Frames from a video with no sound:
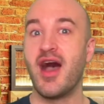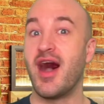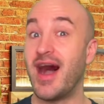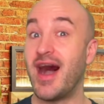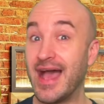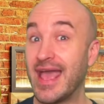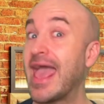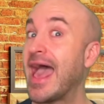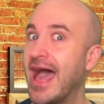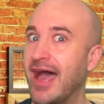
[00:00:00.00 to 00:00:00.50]

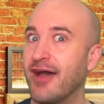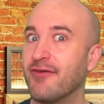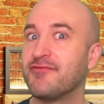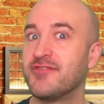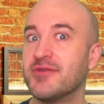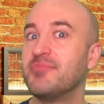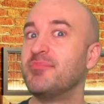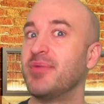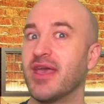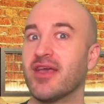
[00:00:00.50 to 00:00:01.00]
I have
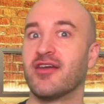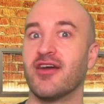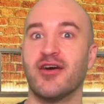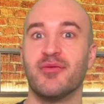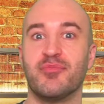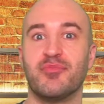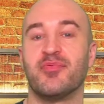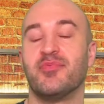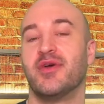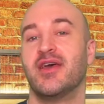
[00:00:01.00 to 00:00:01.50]
to pick
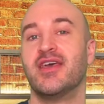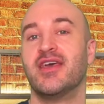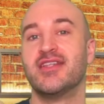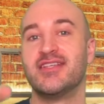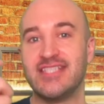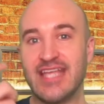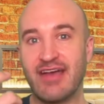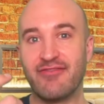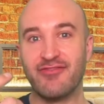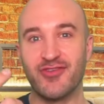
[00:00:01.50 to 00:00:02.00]
up
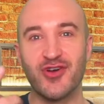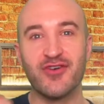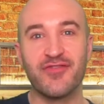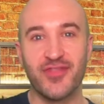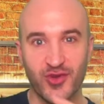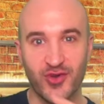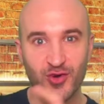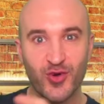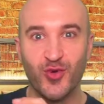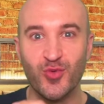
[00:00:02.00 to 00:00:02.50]
Davidoff,
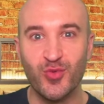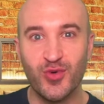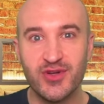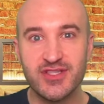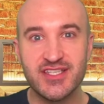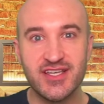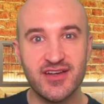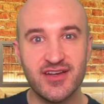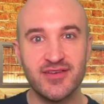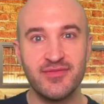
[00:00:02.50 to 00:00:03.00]
the Cool
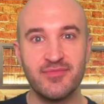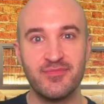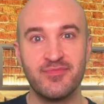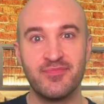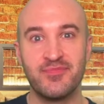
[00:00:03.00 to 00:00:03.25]
Water.